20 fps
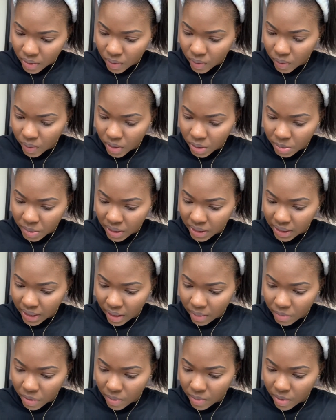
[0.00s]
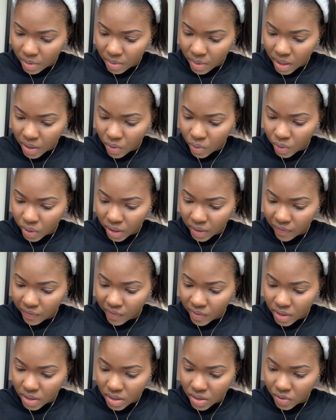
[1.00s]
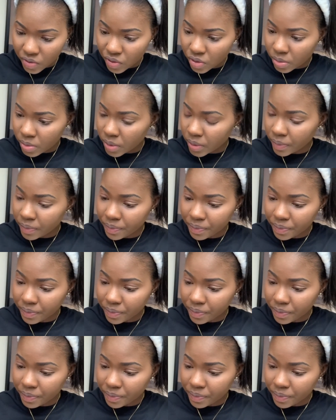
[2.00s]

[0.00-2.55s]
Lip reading: Only part time me make my own a face scrub.